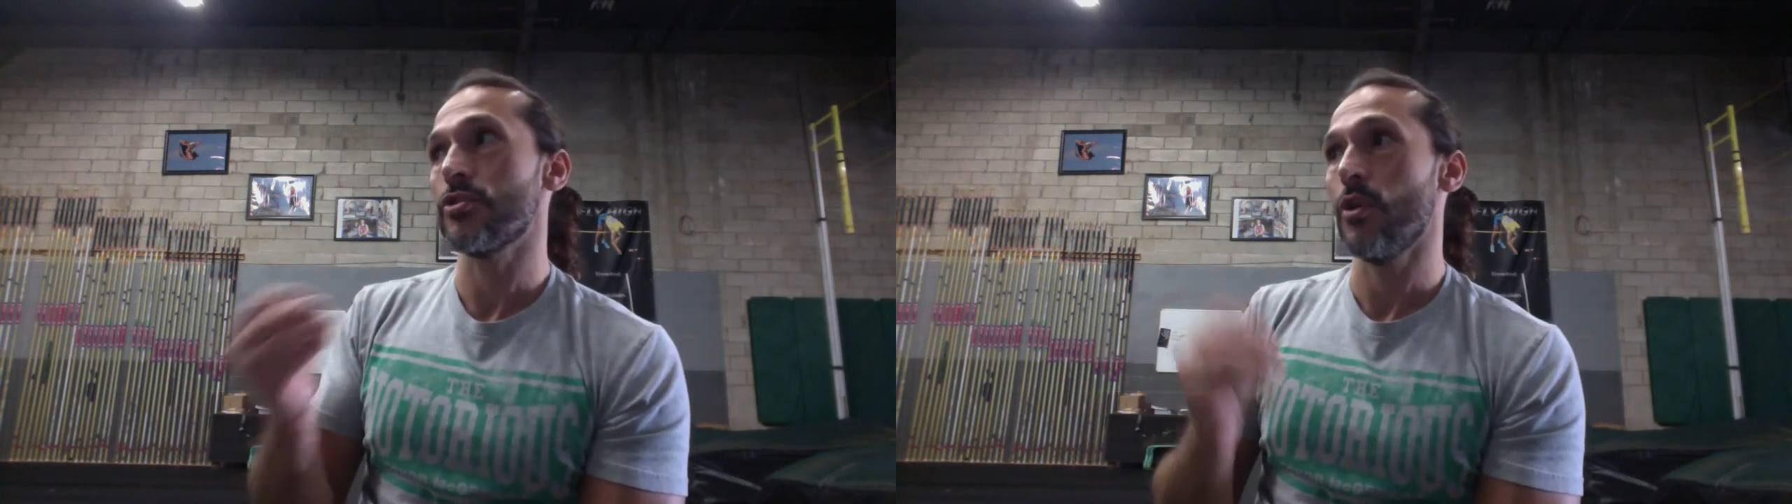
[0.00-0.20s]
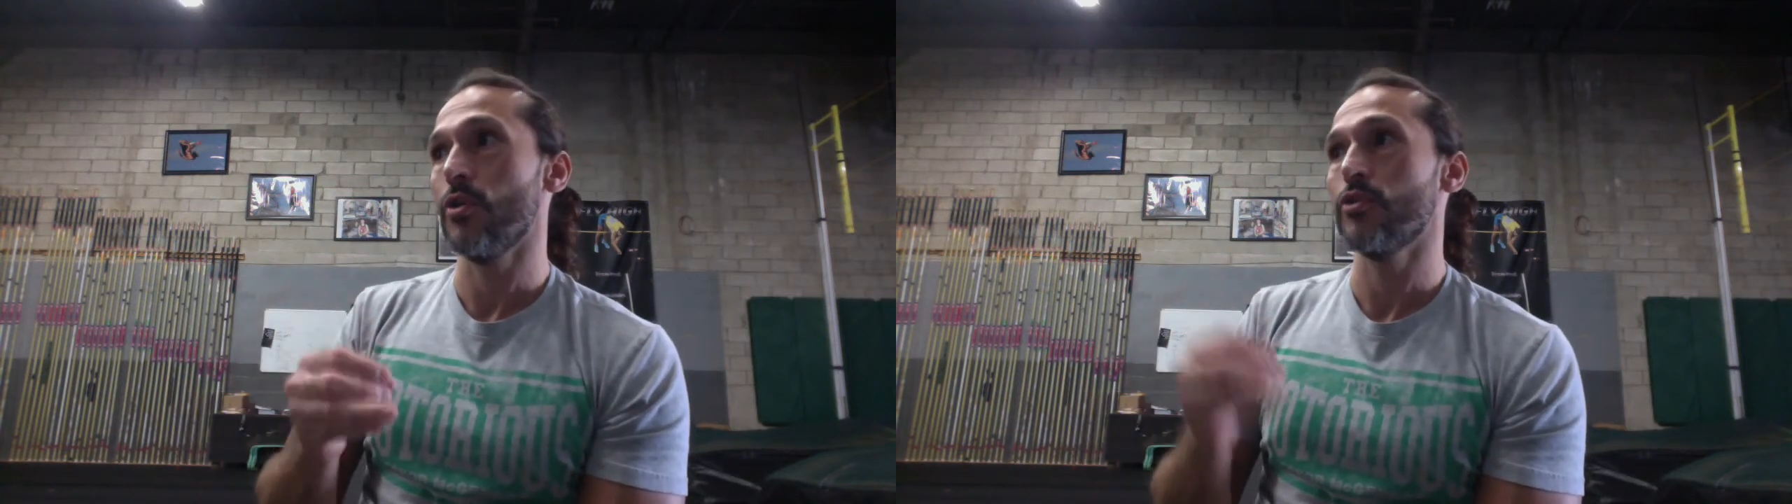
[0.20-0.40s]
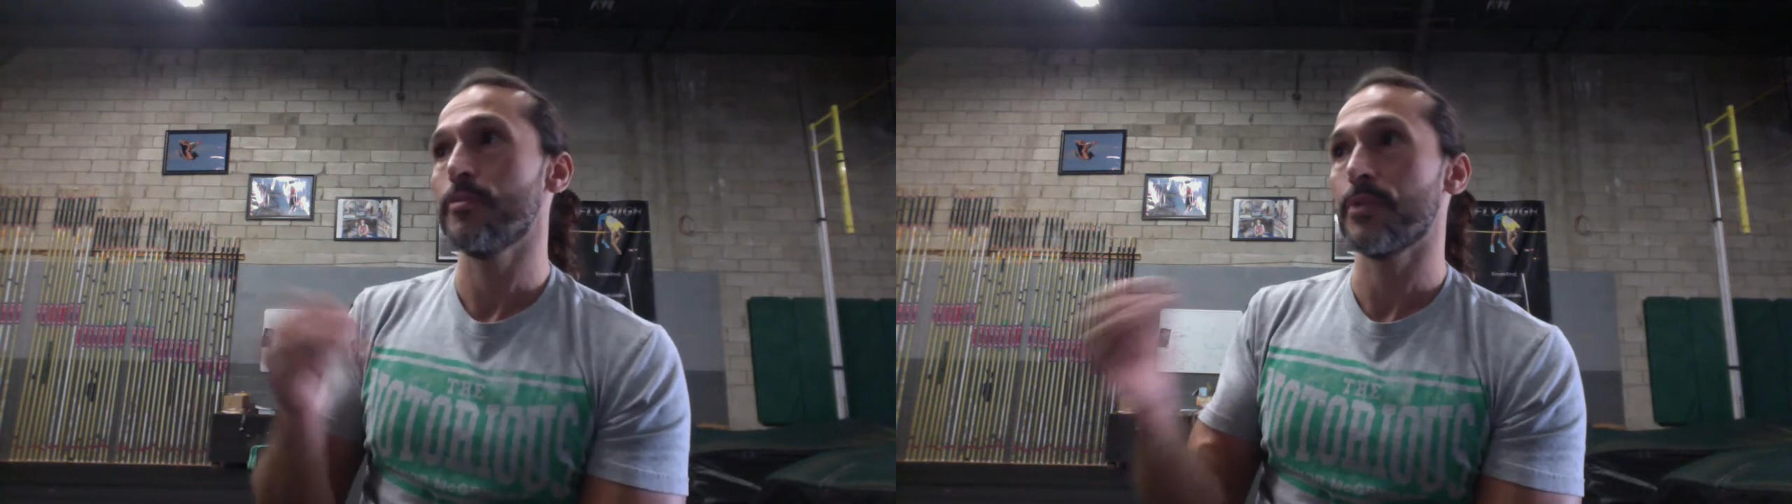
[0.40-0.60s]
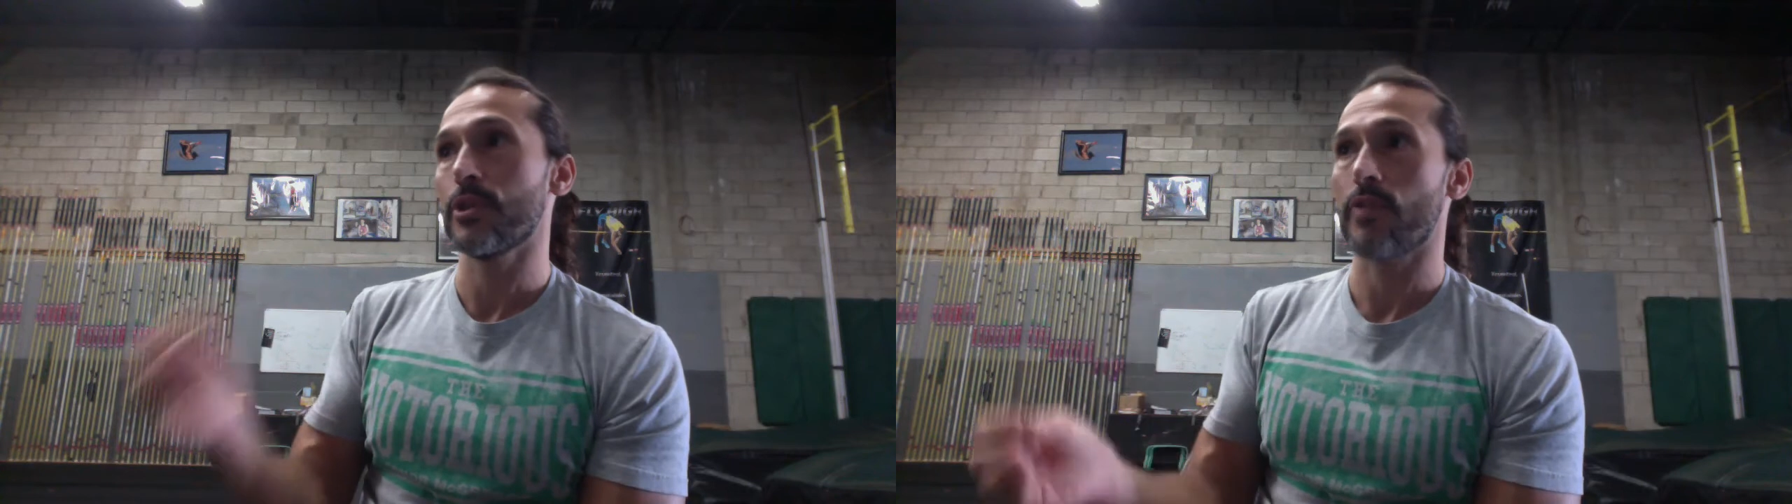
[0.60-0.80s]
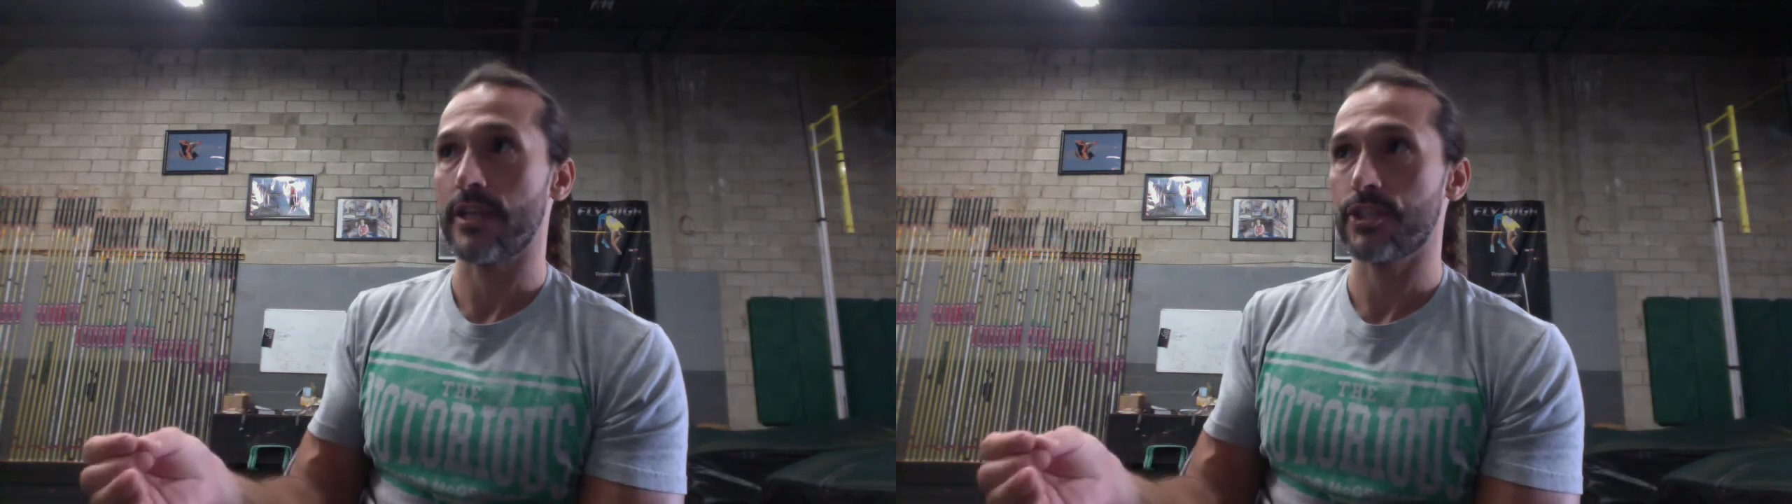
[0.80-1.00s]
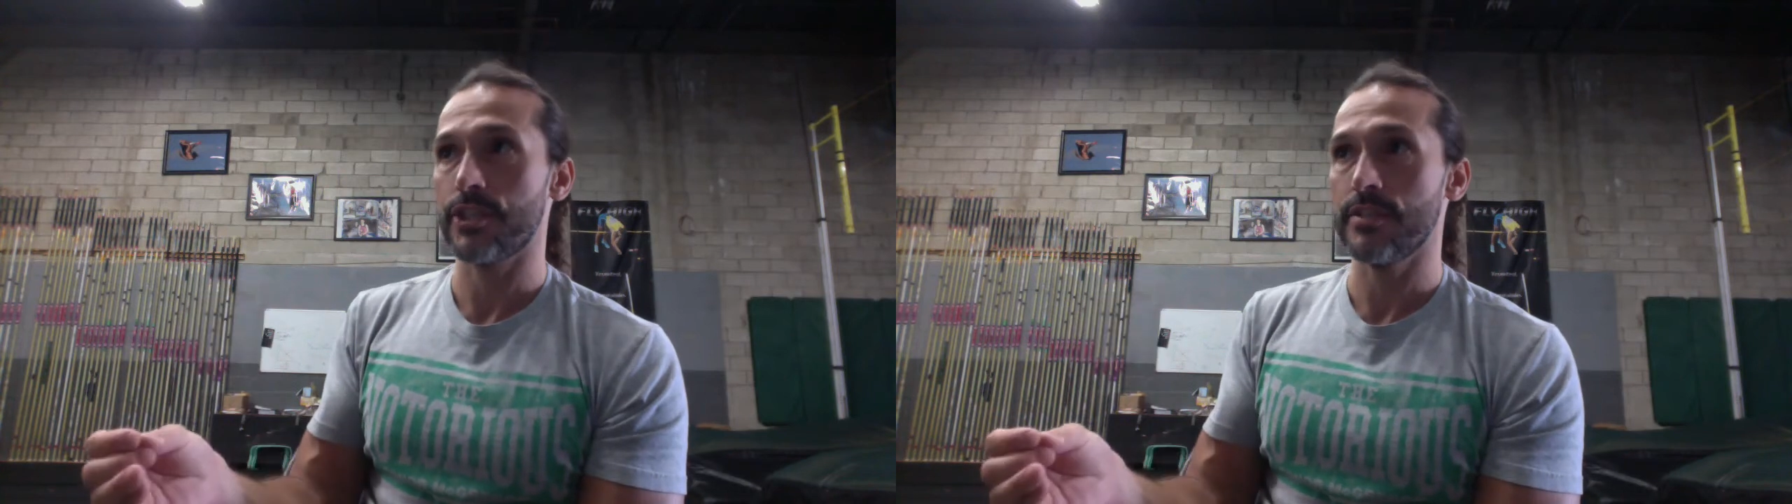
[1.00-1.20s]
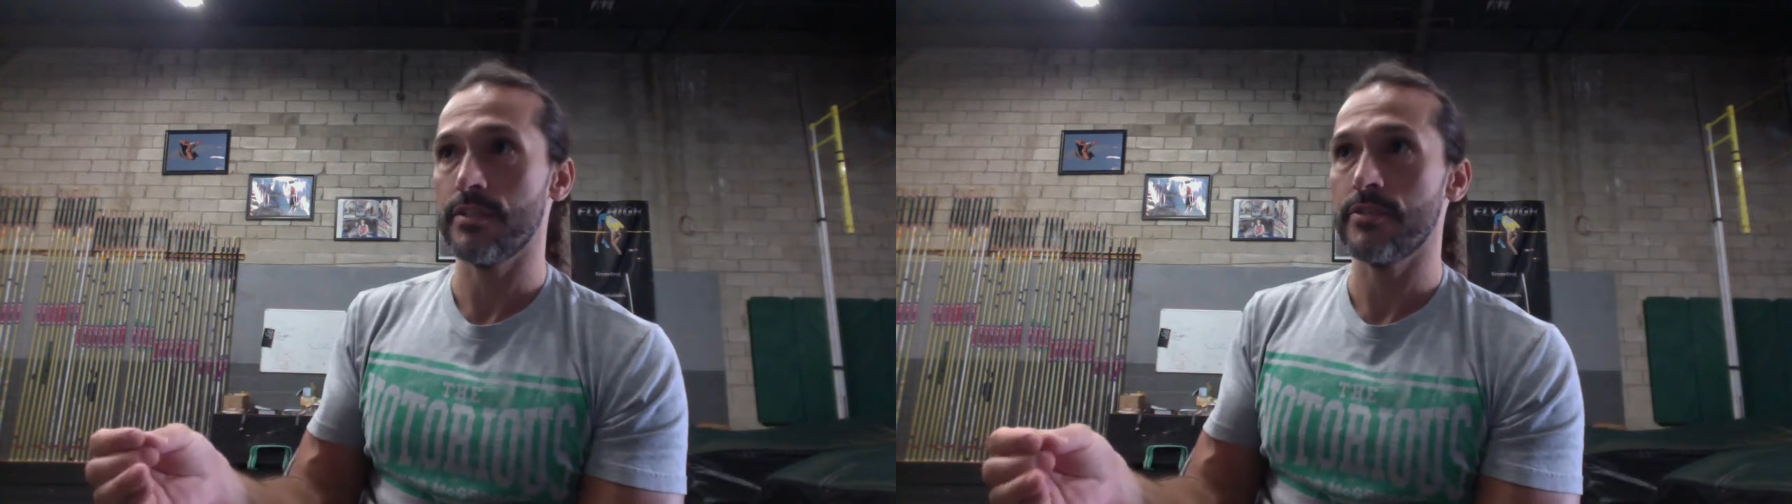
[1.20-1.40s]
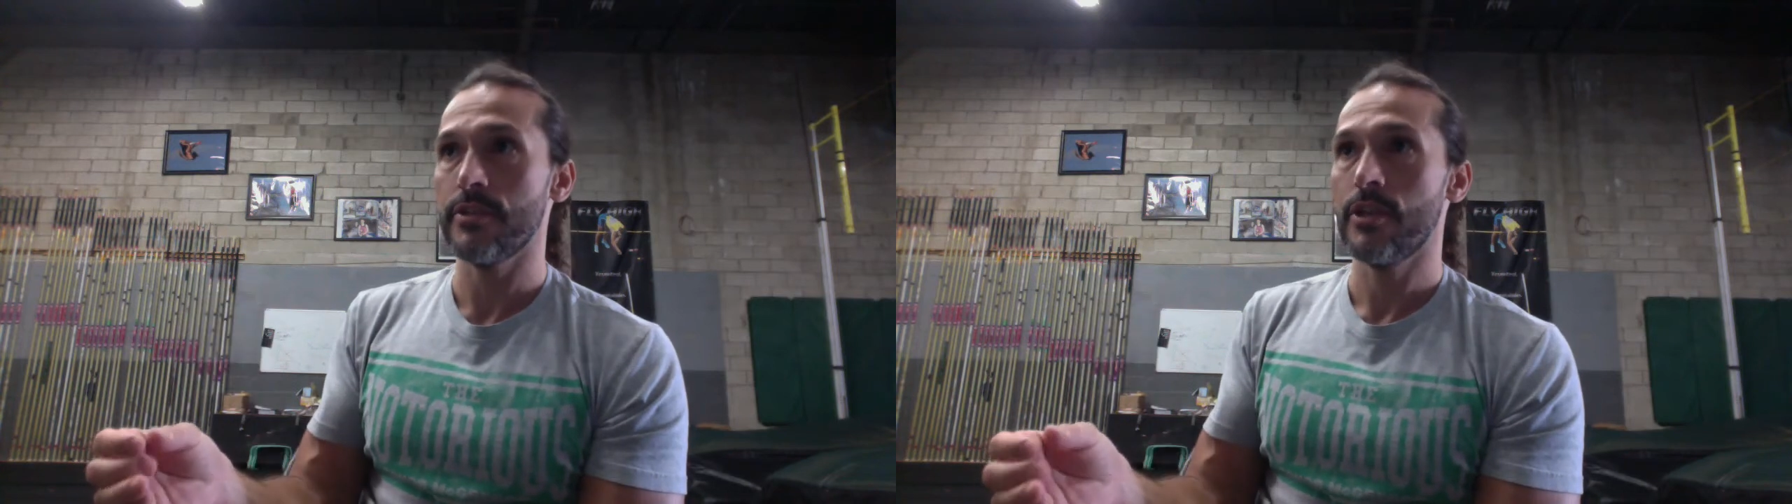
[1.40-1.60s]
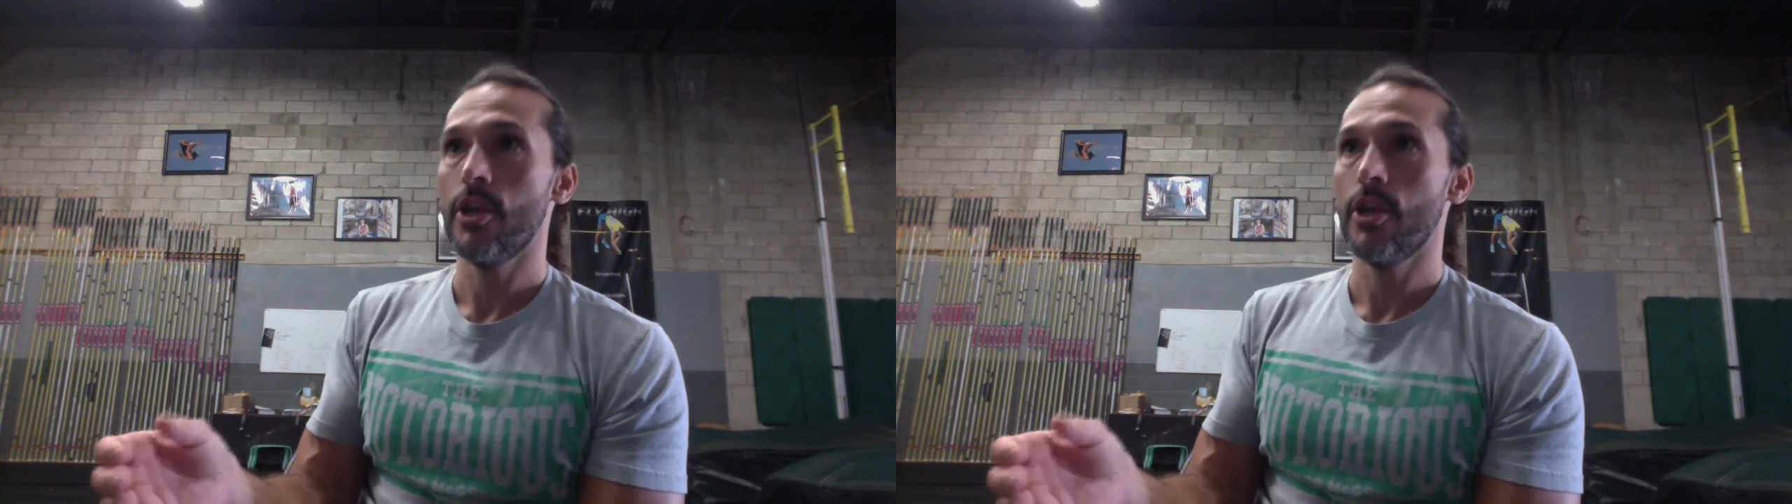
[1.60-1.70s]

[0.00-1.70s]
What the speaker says: those progressions